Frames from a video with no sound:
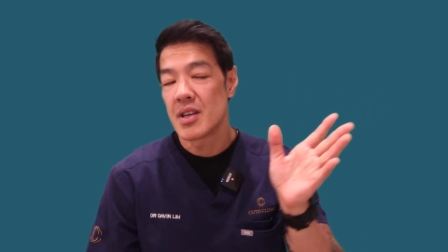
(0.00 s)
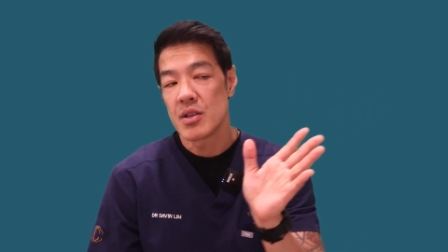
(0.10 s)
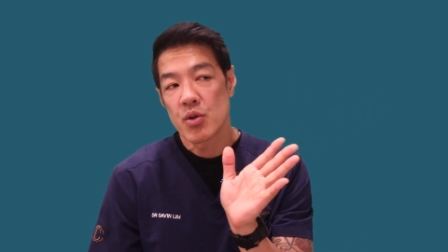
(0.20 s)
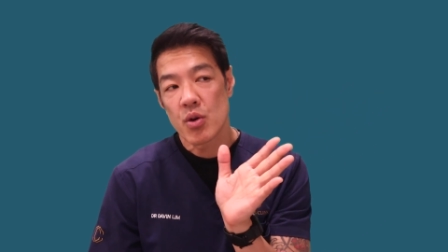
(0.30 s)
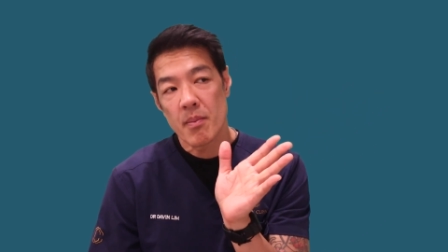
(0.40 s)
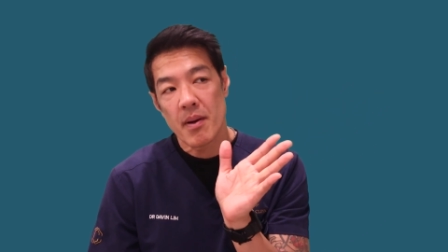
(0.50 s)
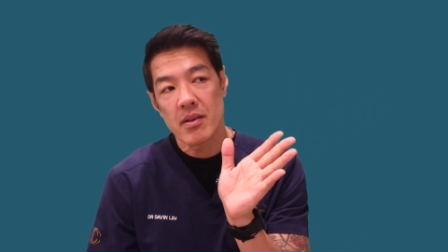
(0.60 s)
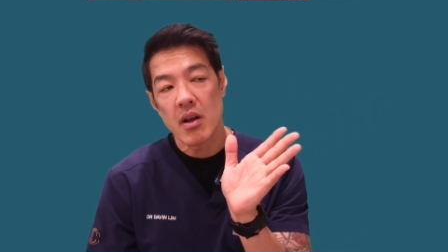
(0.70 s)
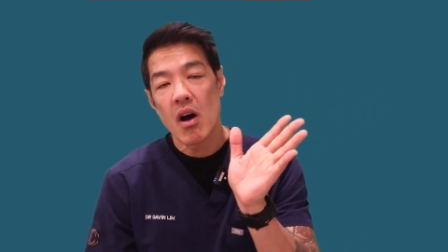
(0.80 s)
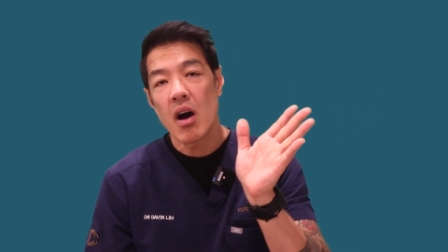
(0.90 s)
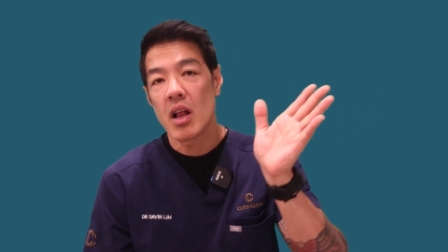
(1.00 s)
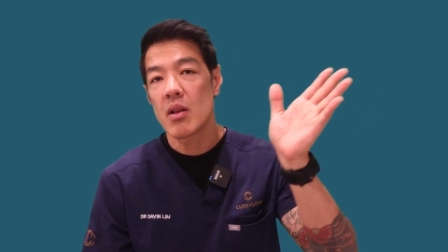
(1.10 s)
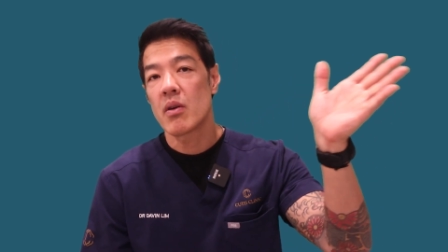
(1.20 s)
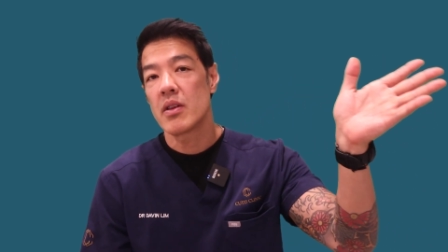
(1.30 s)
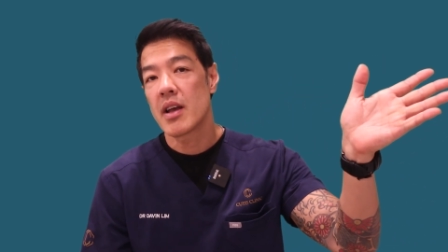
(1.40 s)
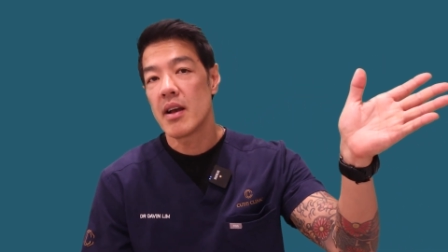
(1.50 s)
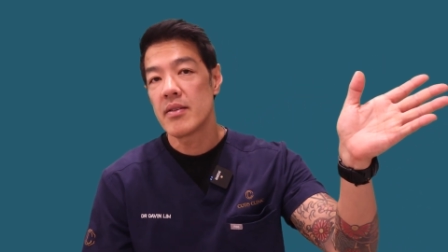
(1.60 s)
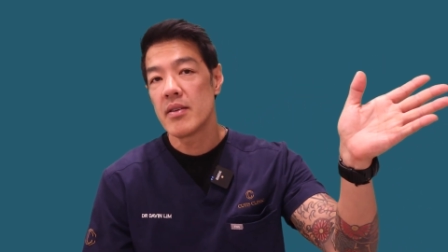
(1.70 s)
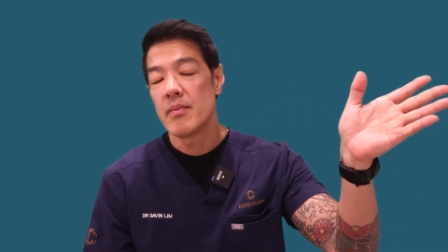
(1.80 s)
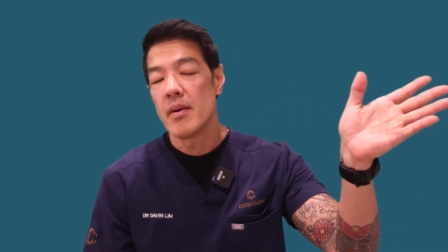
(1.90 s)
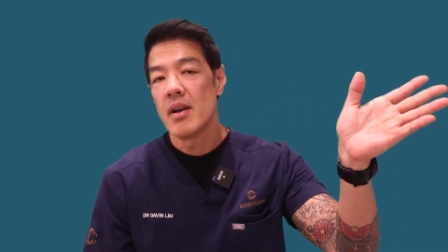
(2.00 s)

You can talk about hyaluronic acid,